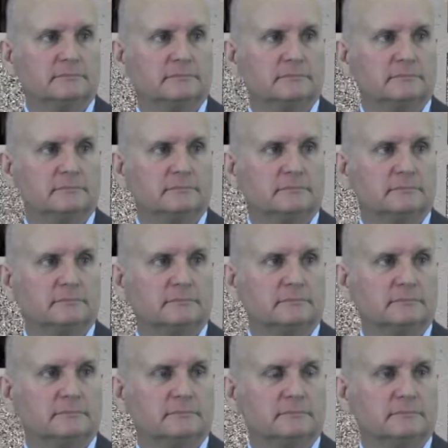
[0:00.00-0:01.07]

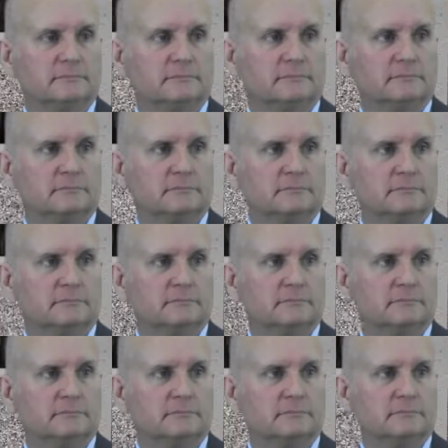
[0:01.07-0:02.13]

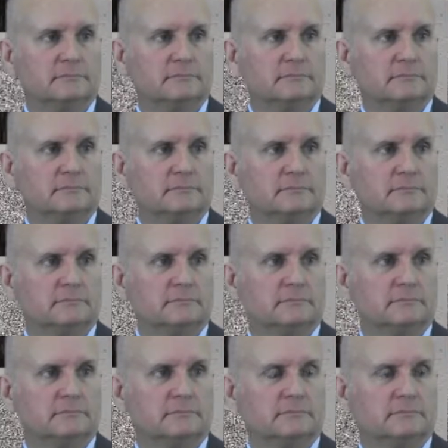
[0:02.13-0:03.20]

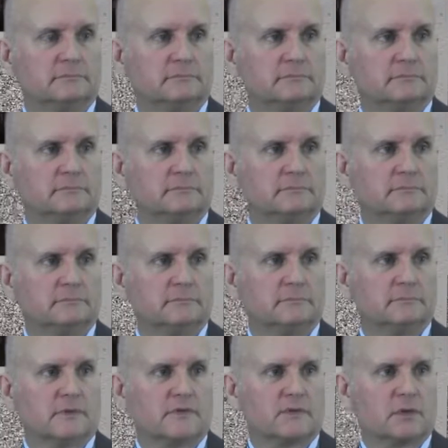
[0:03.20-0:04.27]

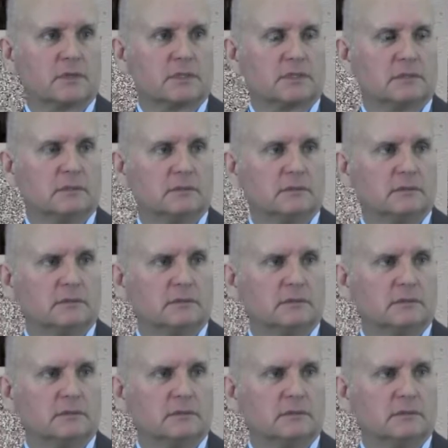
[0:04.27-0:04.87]
No words are spoken by the person on screen.